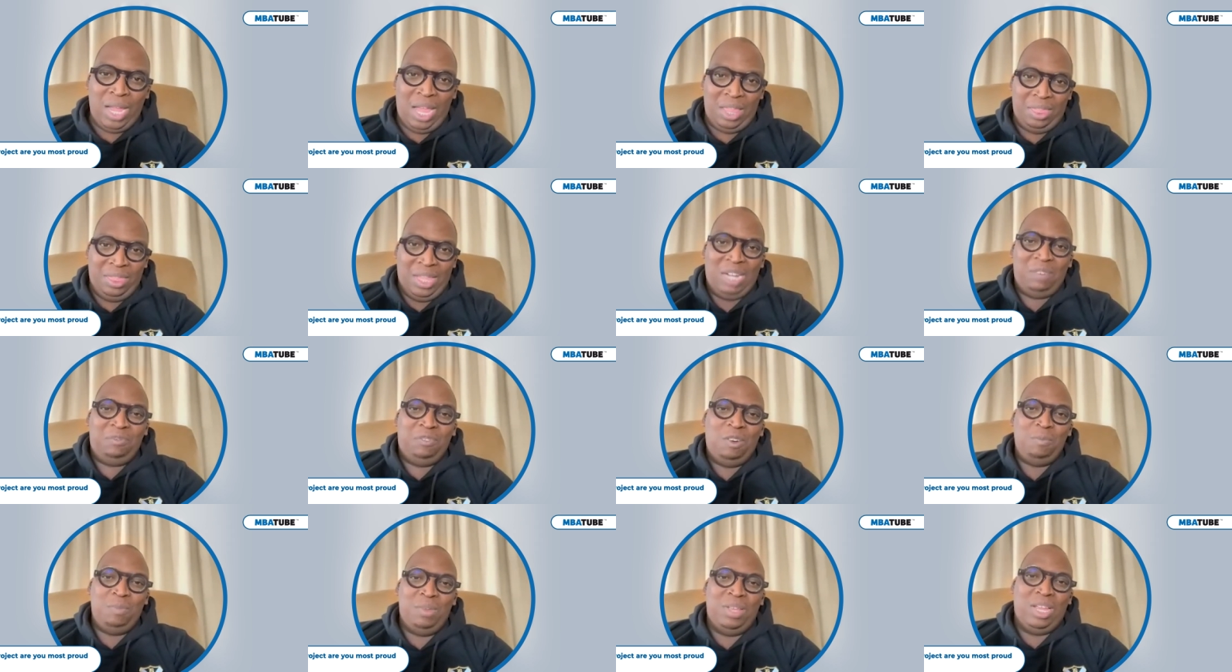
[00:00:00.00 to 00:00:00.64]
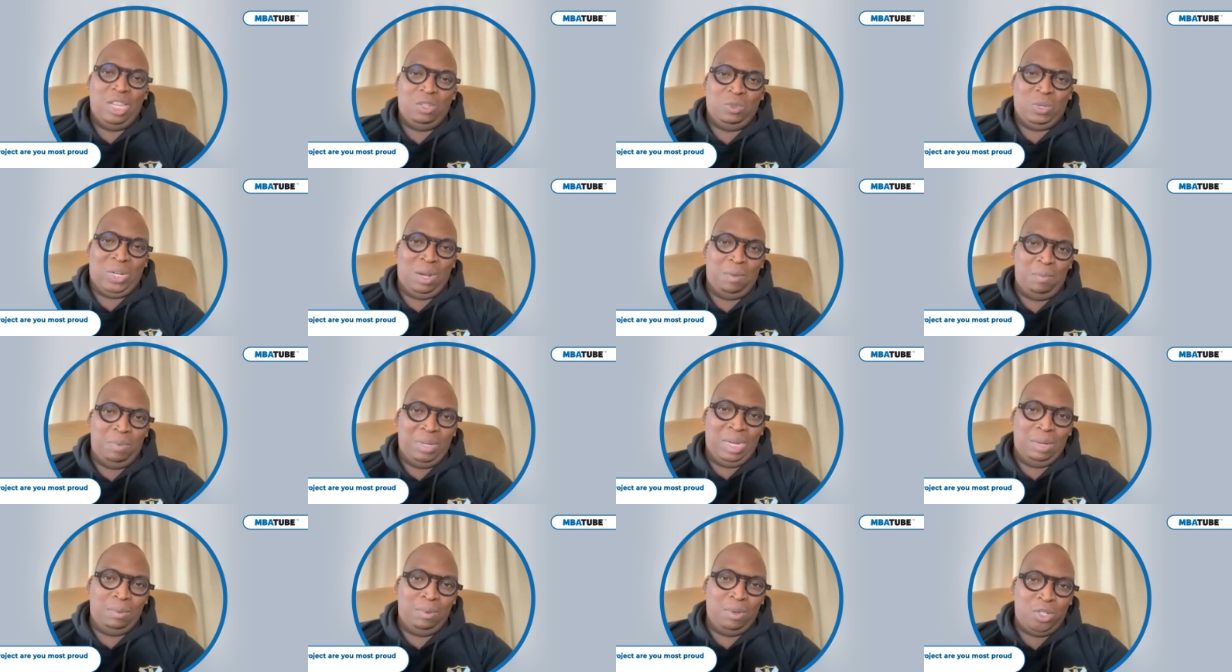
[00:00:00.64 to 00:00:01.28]
And that for me is what
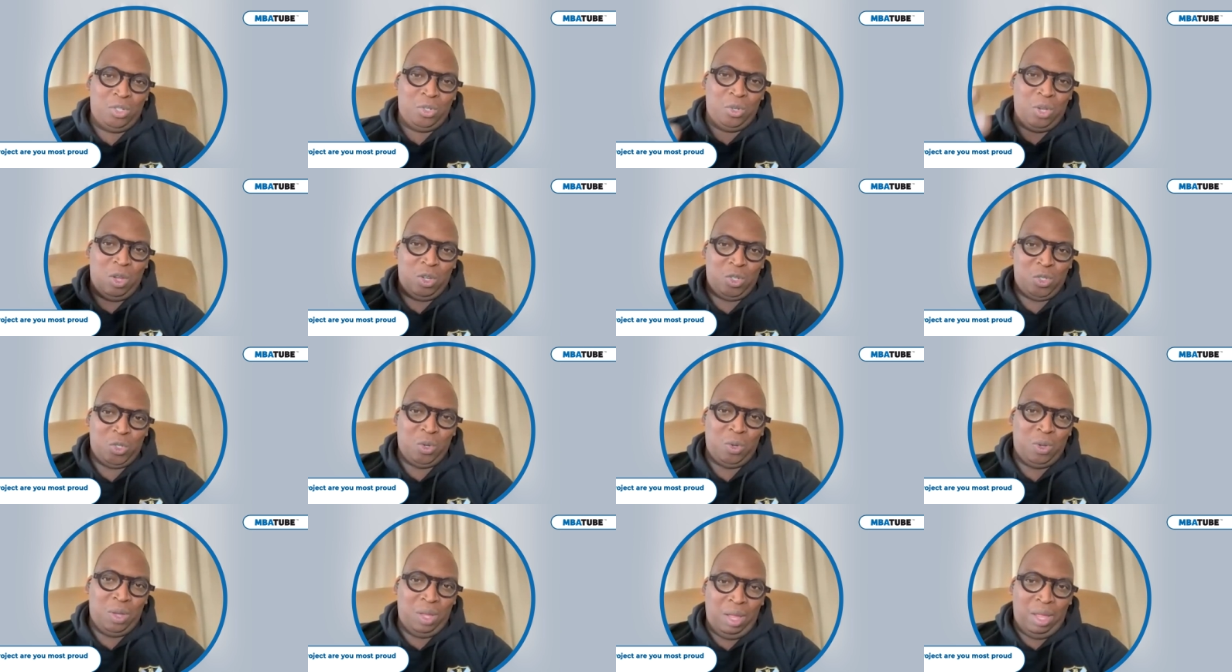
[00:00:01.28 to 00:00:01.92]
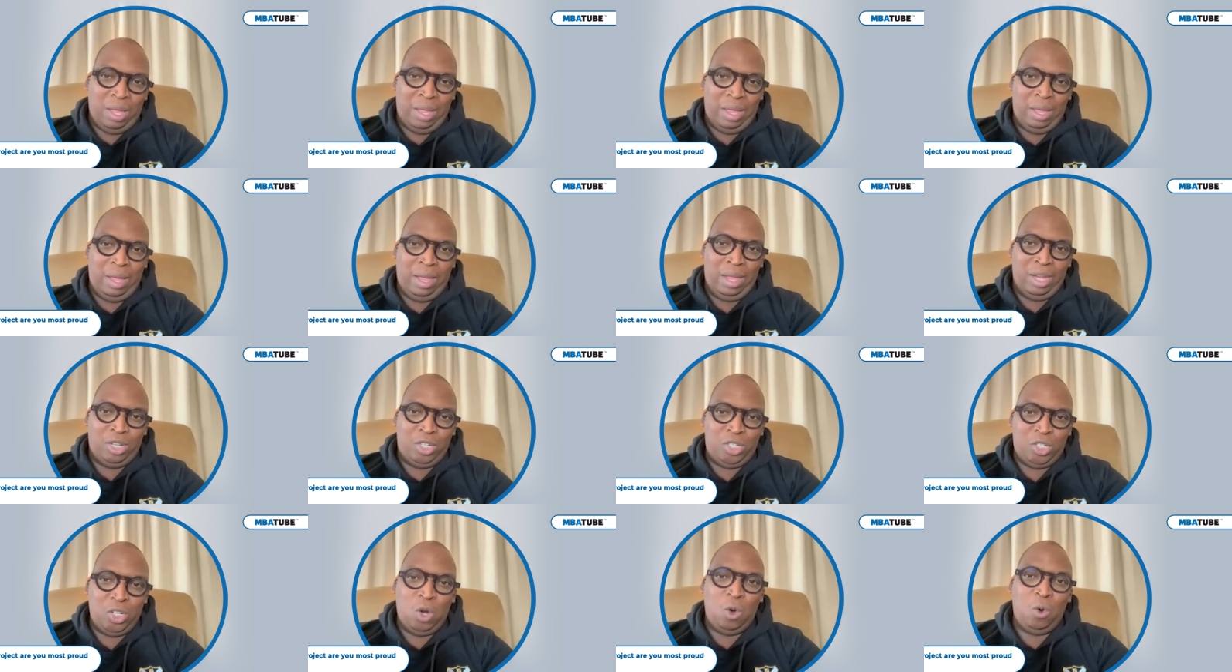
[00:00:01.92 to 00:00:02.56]
I've been able to also
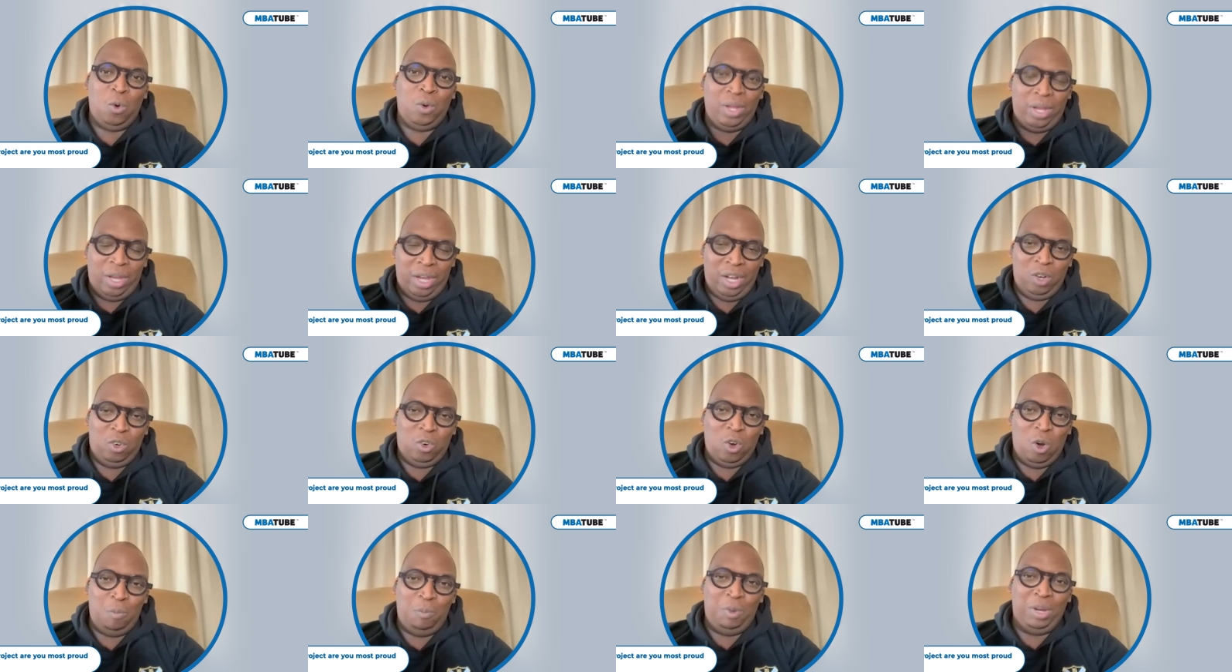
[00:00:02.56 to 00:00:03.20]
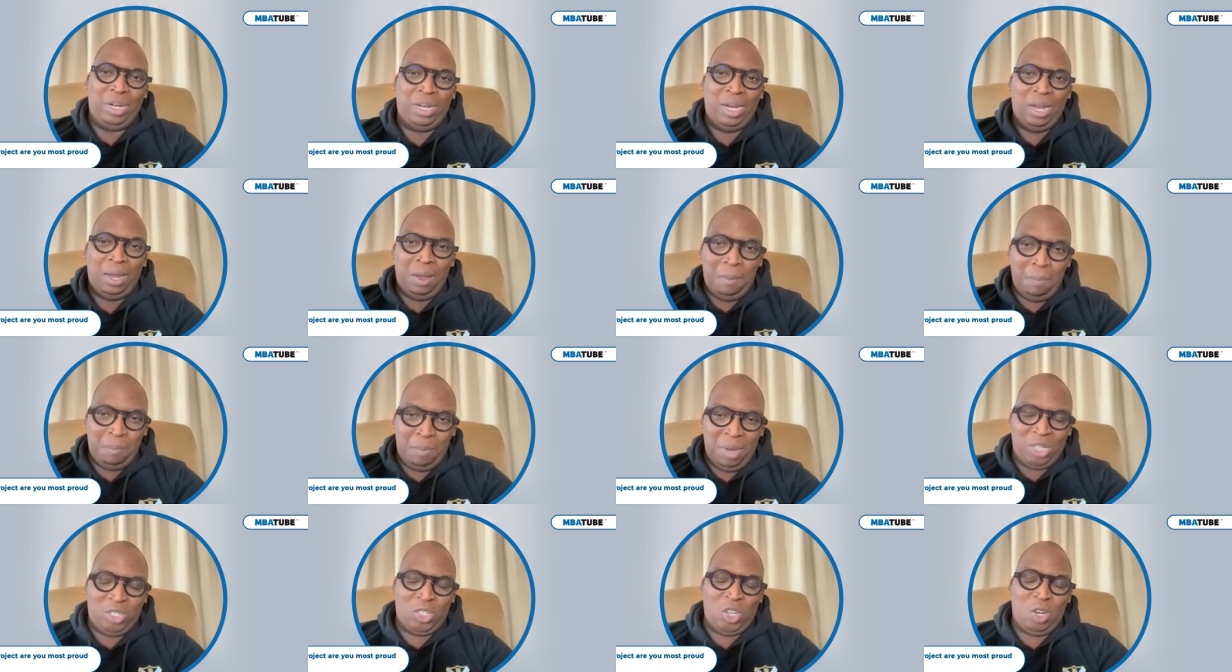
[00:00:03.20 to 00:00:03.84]
show, incorporate
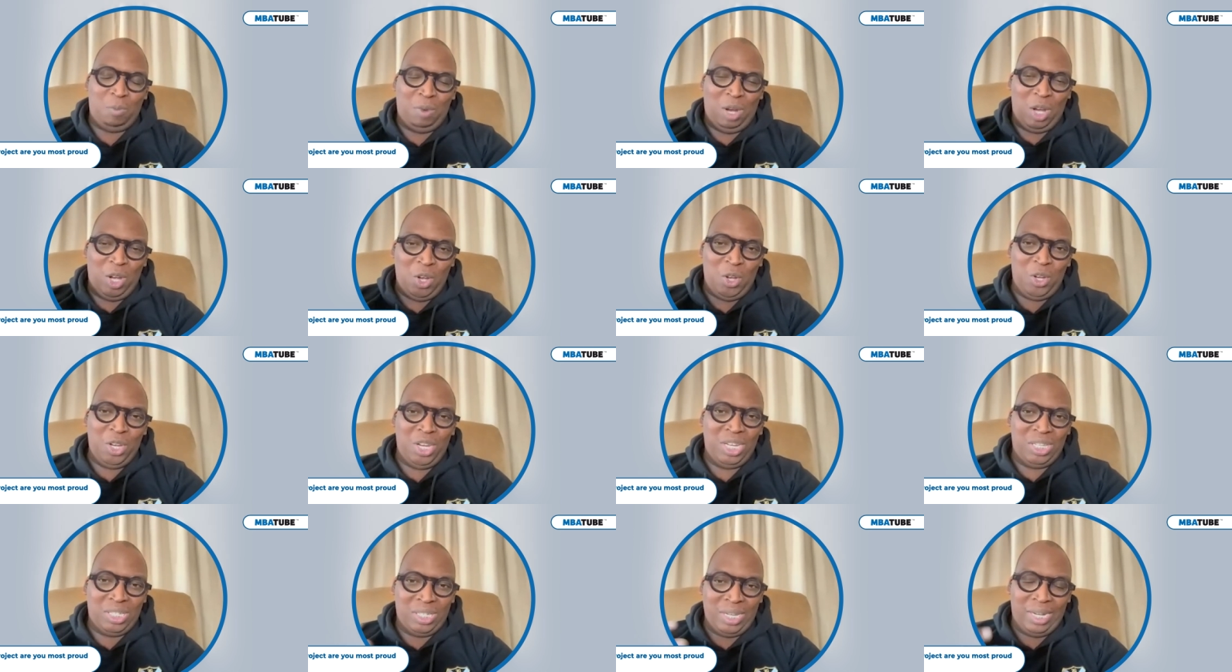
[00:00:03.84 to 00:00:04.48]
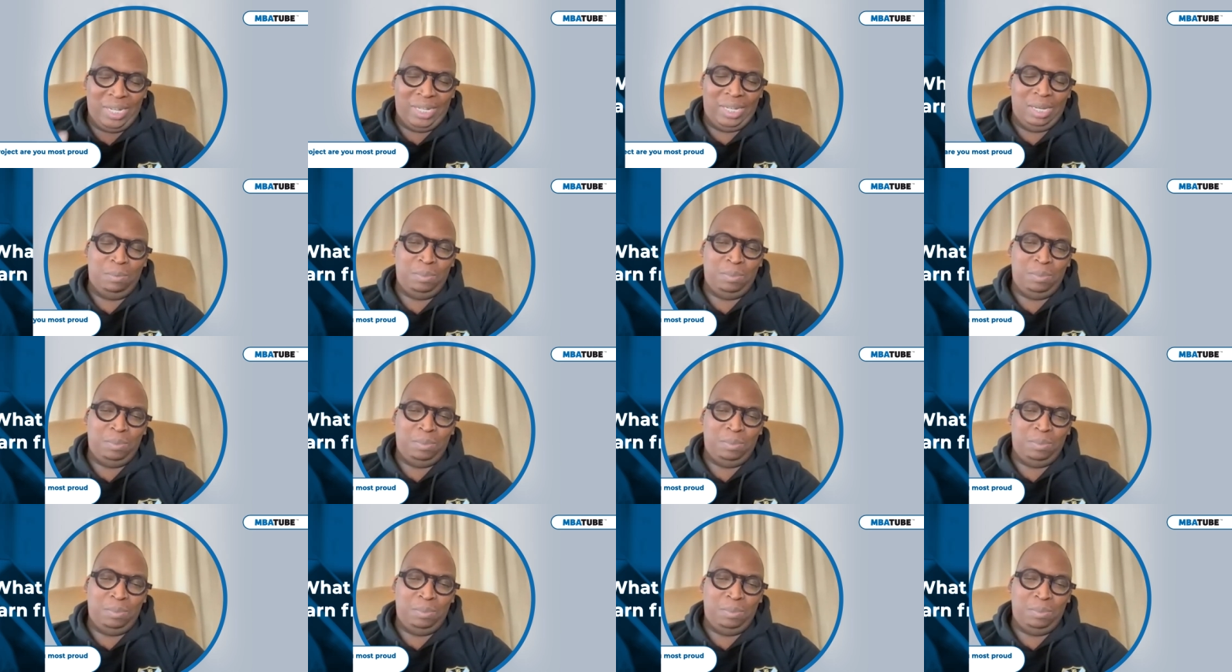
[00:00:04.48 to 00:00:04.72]
based on my learnings at